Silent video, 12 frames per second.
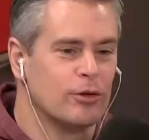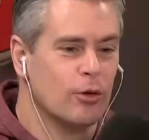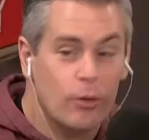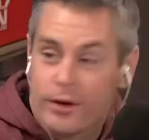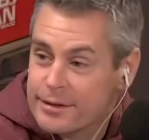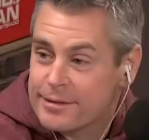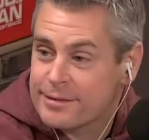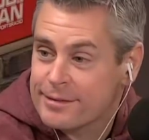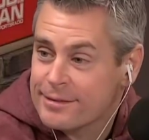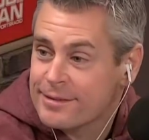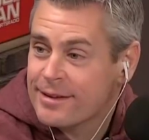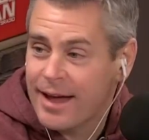Lawrence,
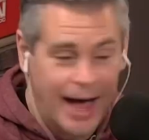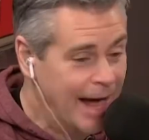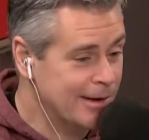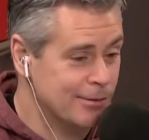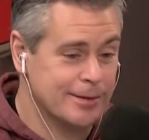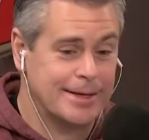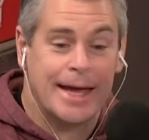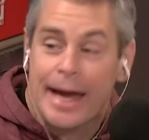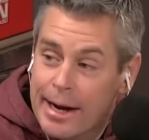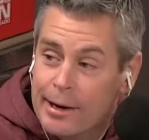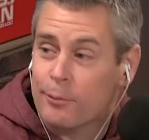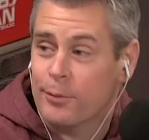I don't
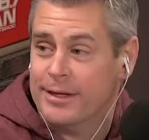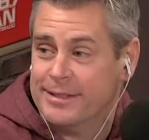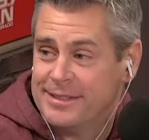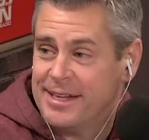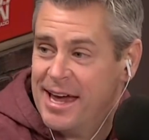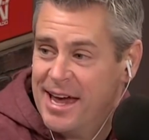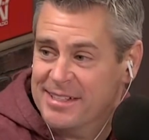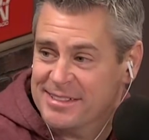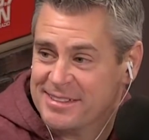care what he says.